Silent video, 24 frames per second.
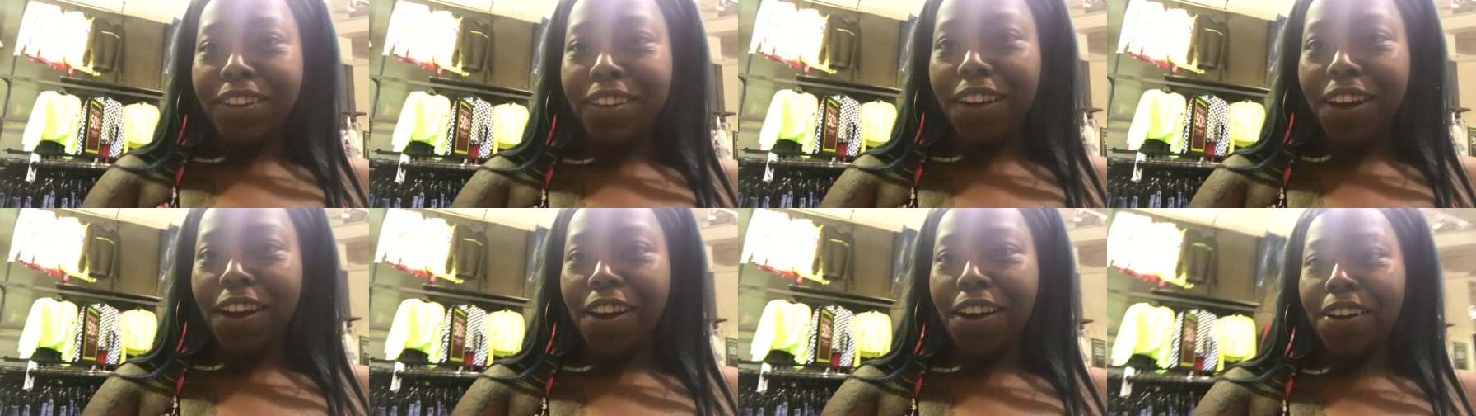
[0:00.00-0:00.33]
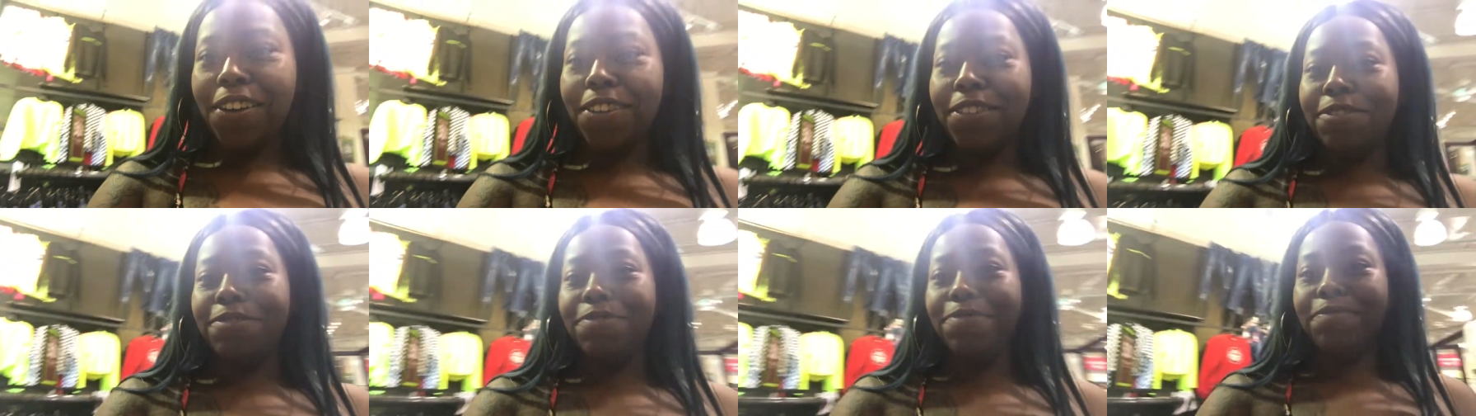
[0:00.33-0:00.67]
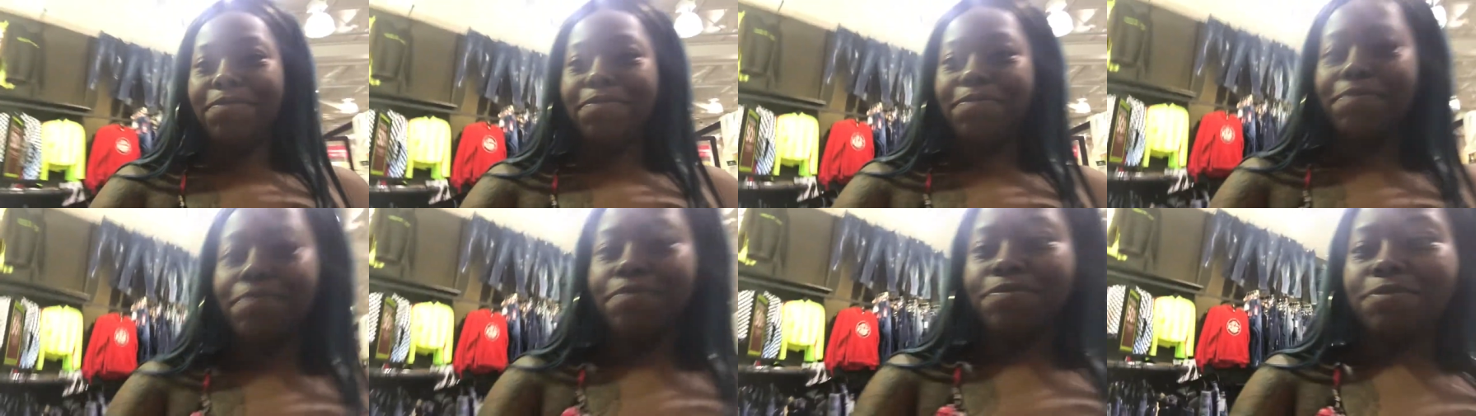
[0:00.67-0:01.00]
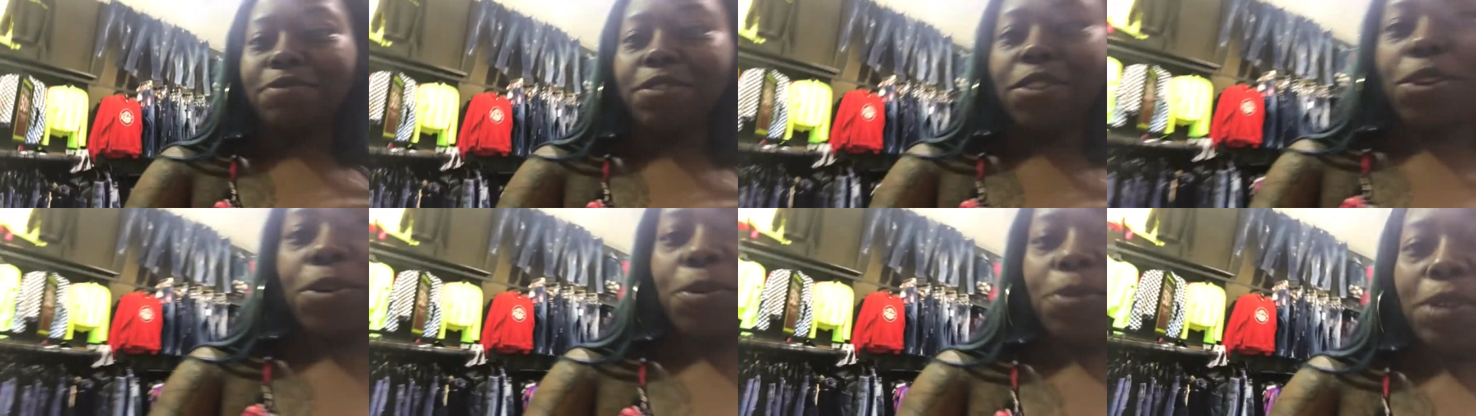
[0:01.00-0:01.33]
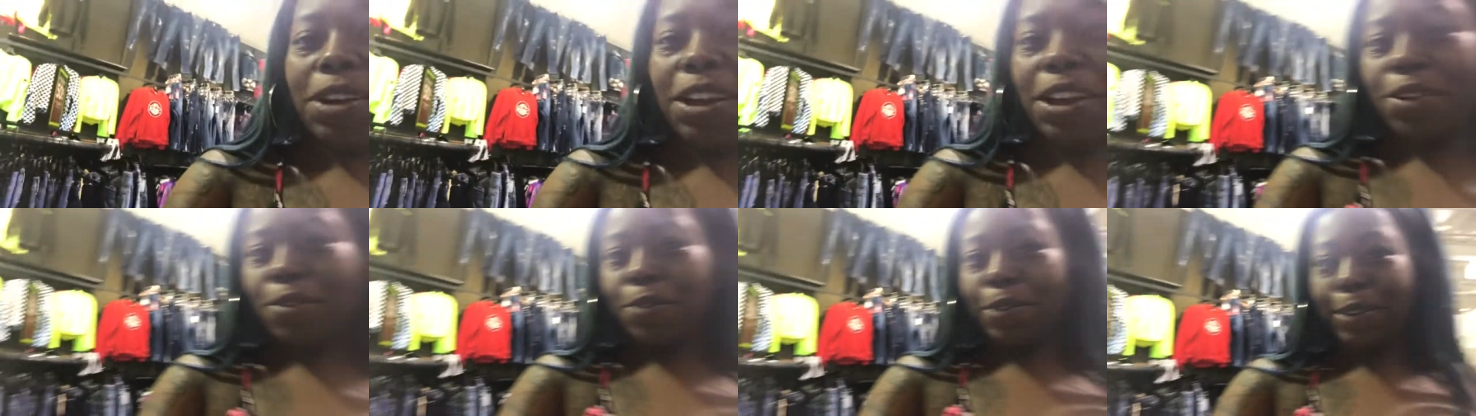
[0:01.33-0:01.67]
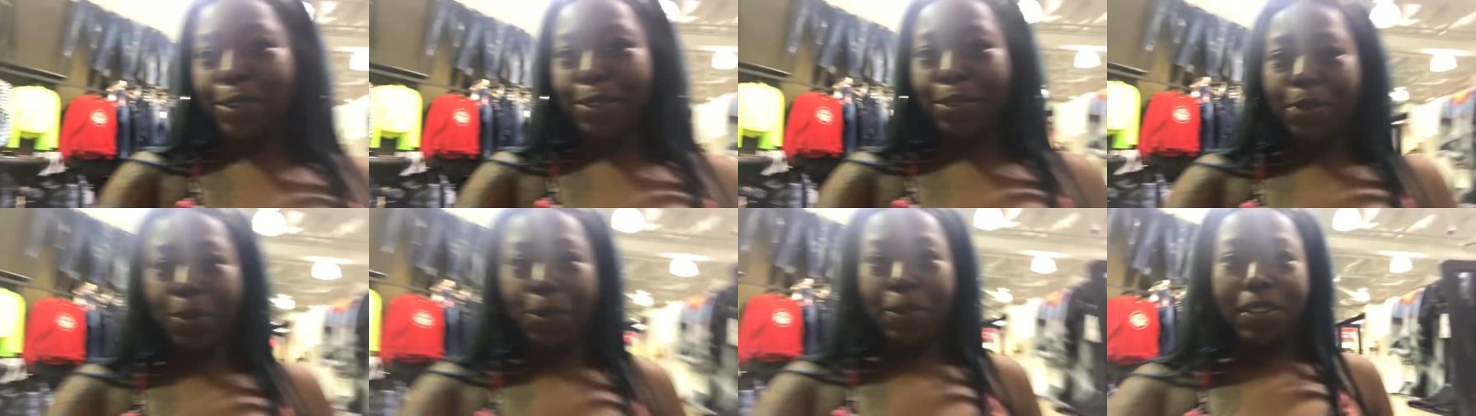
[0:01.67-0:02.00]
Y'all, we're at
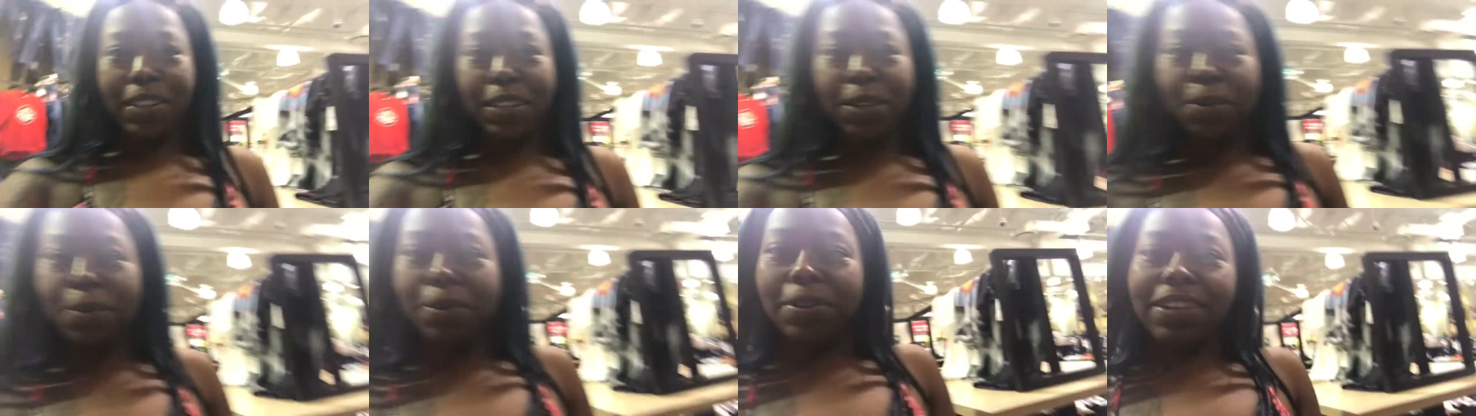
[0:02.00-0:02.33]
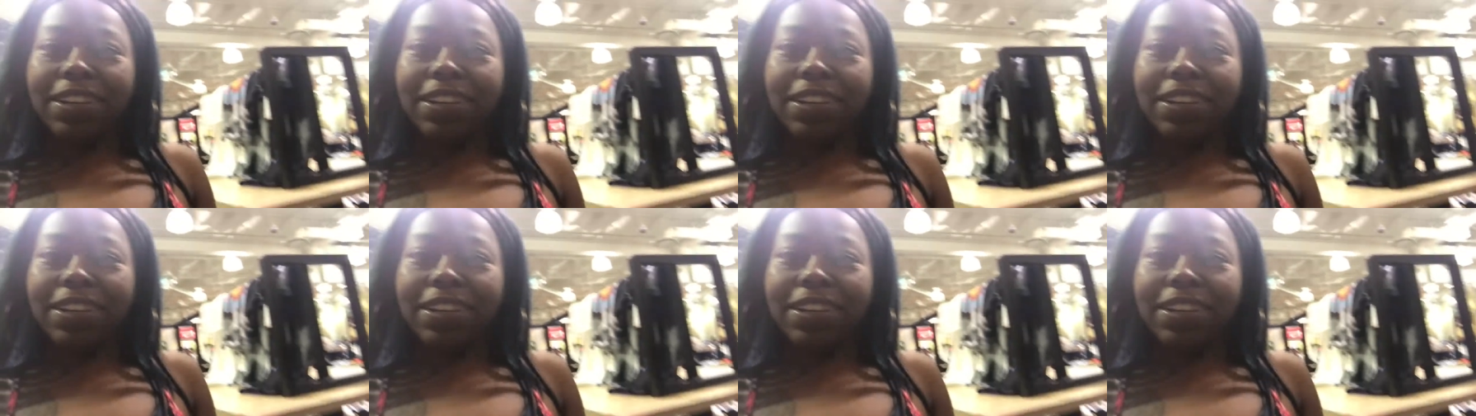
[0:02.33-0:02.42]
Rue21.